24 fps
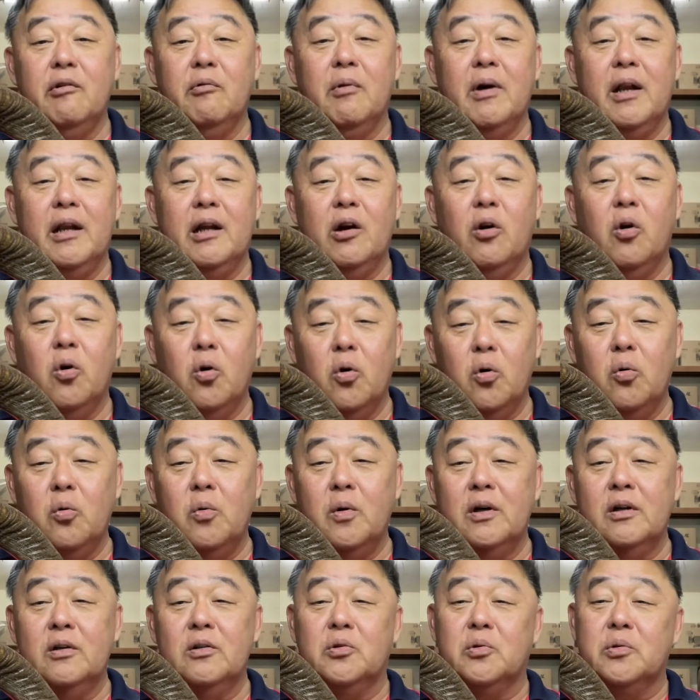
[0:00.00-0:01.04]
want the whole
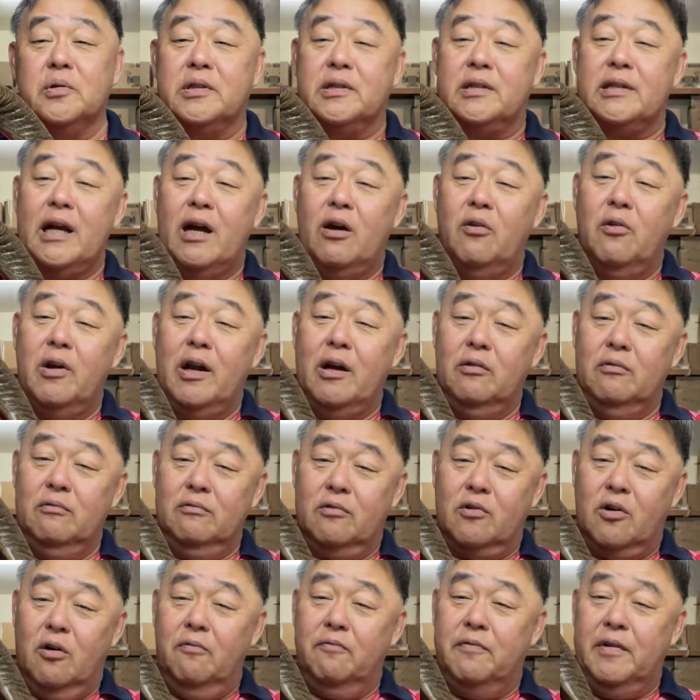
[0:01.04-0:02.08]
world to sound out
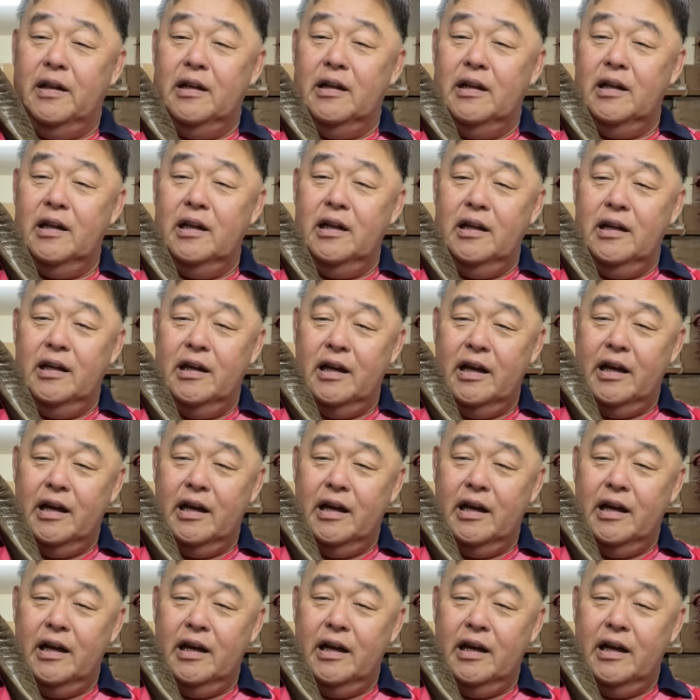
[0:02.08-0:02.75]
confidently